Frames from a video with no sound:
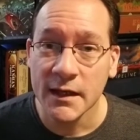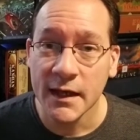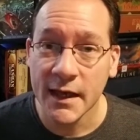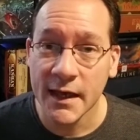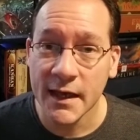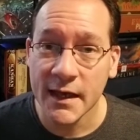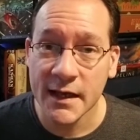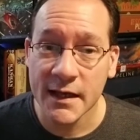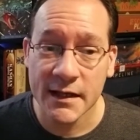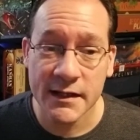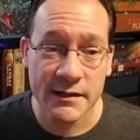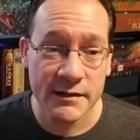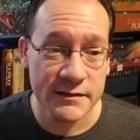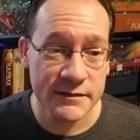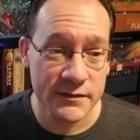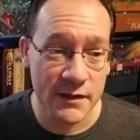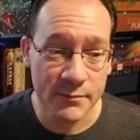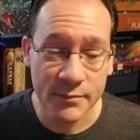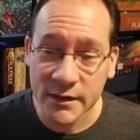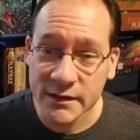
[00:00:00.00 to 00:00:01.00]

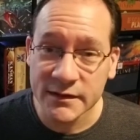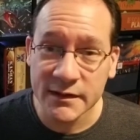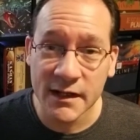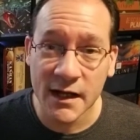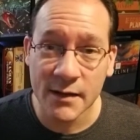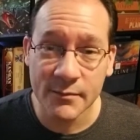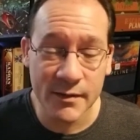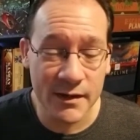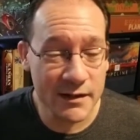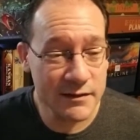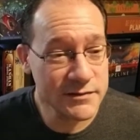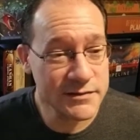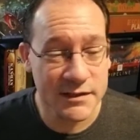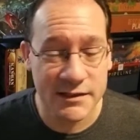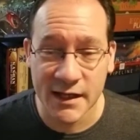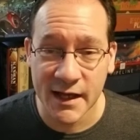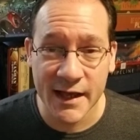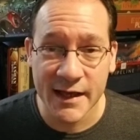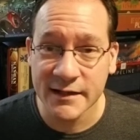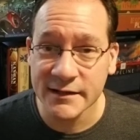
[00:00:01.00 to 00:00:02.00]
And so I picked it up, and
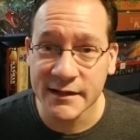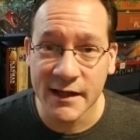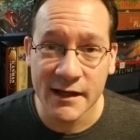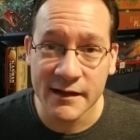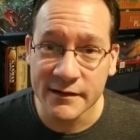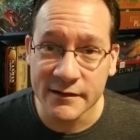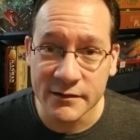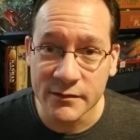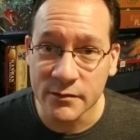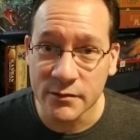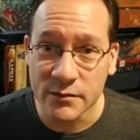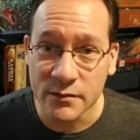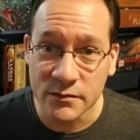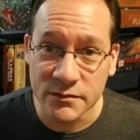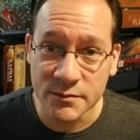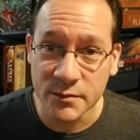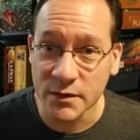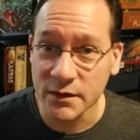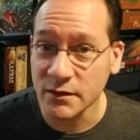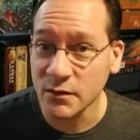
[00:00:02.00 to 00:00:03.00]
I hadn't gotten to Uwe
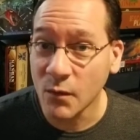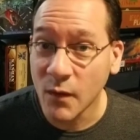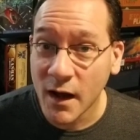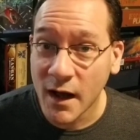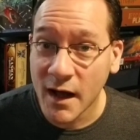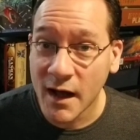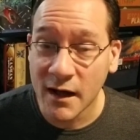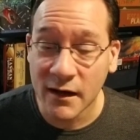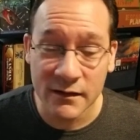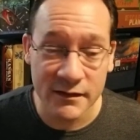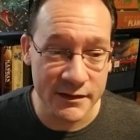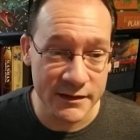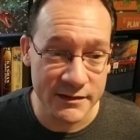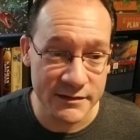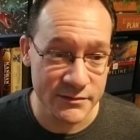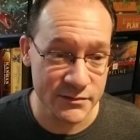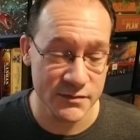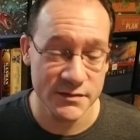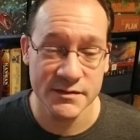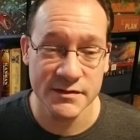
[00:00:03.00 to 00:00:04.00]
Rosenburg in a while, and
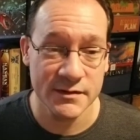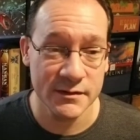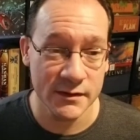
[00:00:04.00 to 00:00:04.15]
this was,